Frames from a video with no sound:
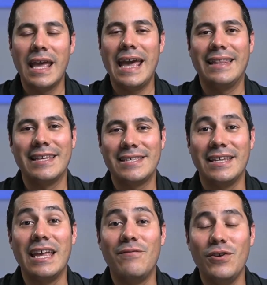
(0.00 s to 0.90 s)
Hey,
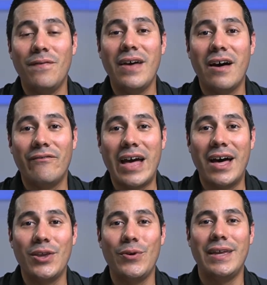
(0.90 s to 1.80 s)
listen, if you found
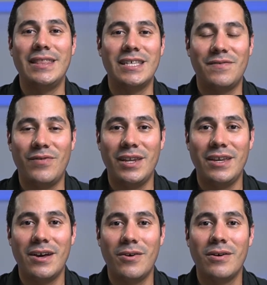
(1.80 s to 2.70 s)
value in this
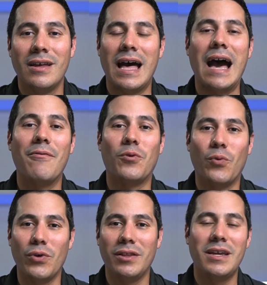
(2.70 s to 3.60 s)
video, I would
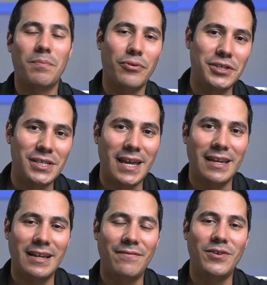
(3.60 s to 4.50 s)
really appreciate
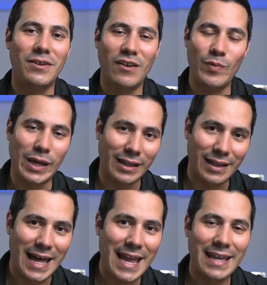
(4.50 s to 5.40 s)
it if you give me a
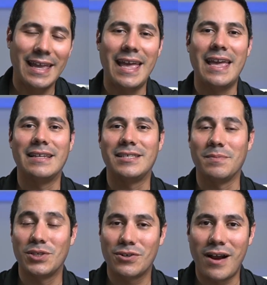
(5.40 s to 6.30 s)
like and
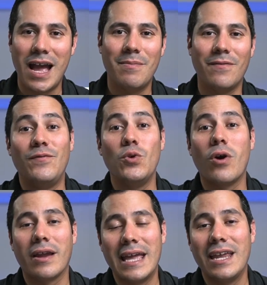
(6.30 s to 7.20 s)
subscribe if you
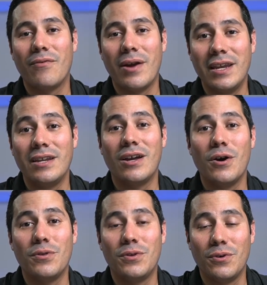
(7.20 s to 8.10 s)
are getting ready to
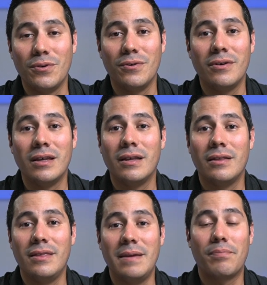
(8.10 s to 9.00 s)
go through
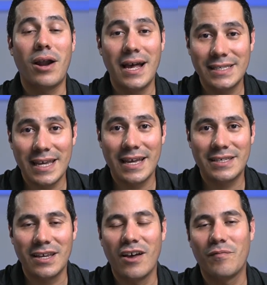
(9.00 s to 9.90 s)
the
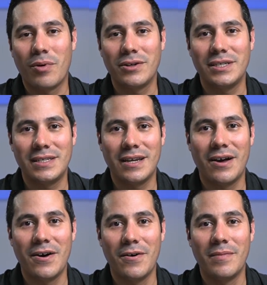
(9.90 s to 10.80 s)
process of purchasing a
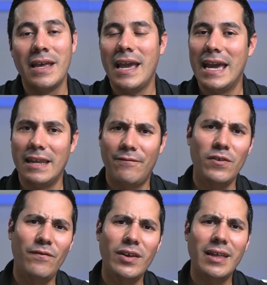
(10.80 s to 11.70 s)
home. And if
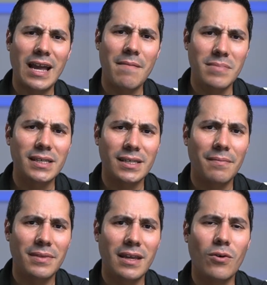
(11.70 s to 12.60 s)
you feel like I missed
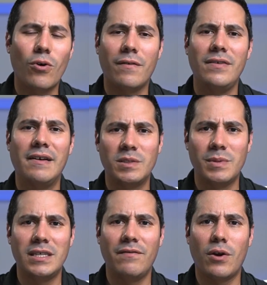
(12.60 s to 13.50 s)
something, or if you have
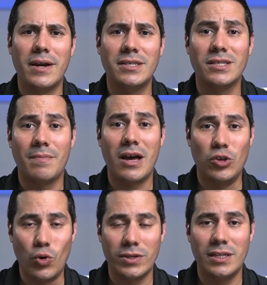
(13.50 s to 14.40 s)
specific questions
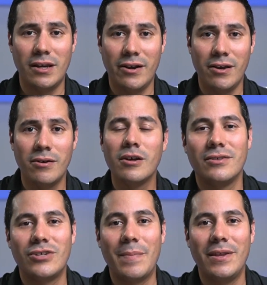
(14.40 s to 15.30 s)
about your scenario,
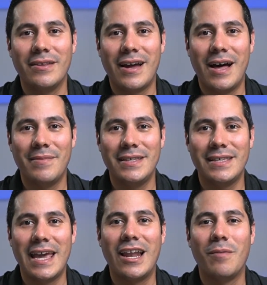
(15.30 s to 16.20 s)
drop it in the comments
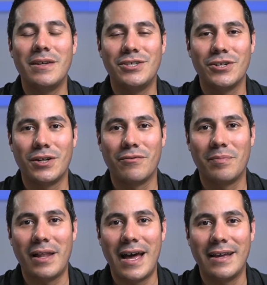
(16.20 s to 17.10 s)
and I'll be sure to
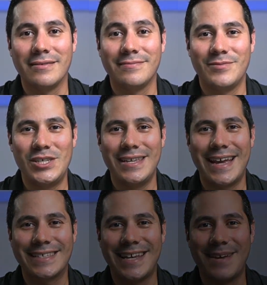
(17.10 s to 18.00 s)
reply. See you
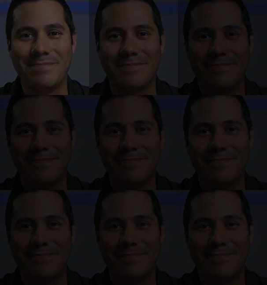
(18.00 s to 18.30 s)
next time.